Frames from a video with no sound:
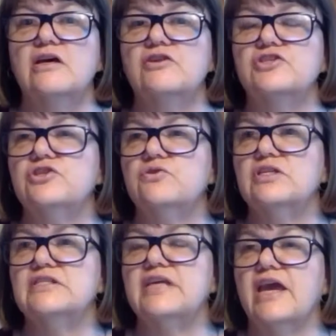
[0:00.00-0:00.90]
the
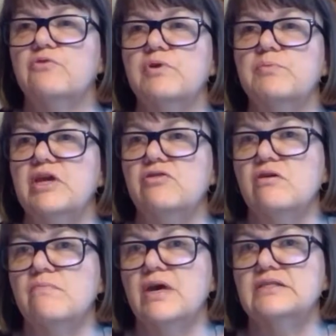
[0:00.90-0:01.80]
students can repeat
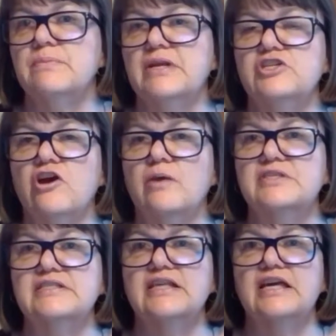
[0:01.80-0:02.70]
them as many times
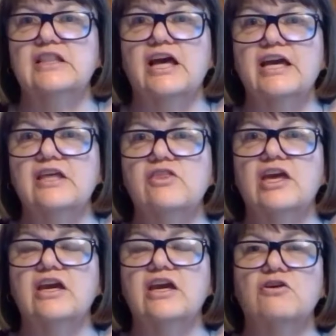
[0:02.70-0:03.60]
as they like they
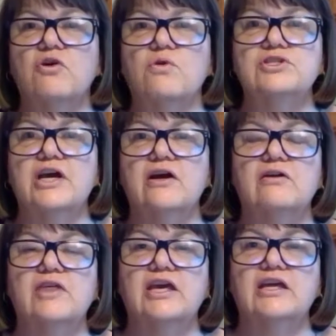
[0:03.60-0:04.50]
can go down
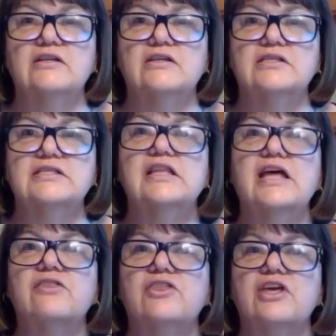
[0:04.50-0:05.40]
they can
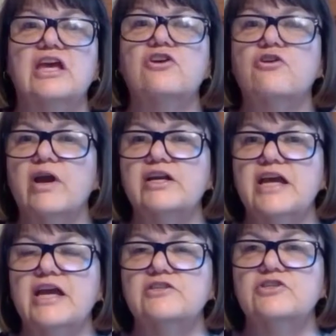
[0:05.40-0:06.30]
select the incorrect
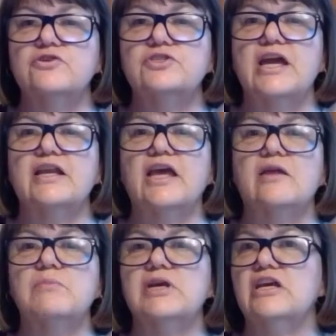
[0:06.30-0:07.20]
answers and get
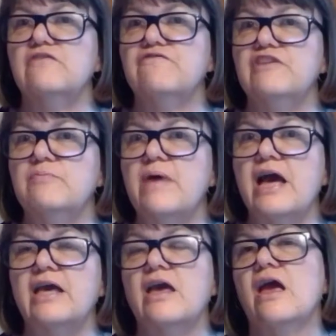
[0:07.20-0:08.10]
immediate
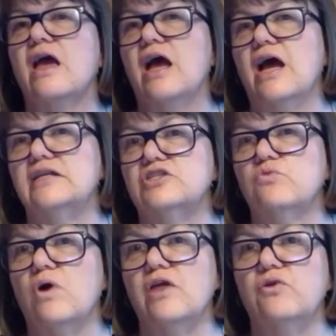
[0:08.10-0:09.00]
feedback as to
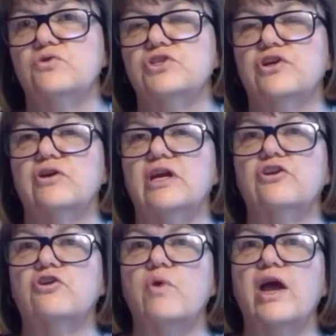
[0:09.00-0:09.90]
why those are
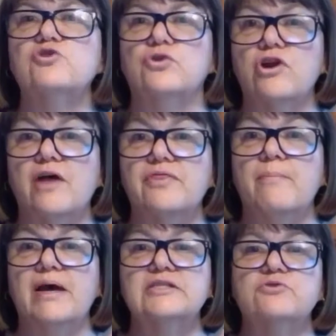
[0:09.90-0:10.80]
incorrect or not the
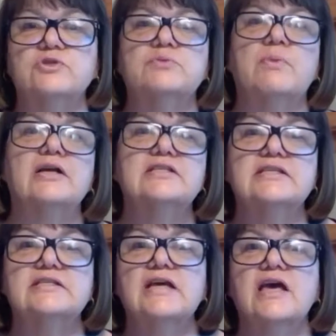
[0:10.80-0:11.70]
best
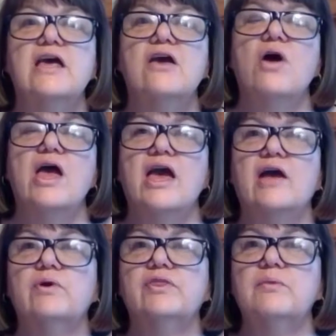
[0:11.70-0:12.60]
responses.
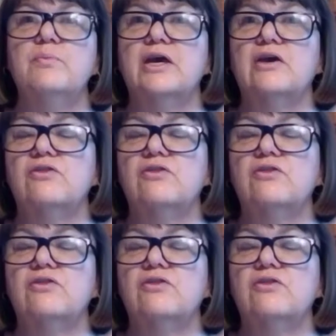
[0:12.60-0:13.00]
And when they pick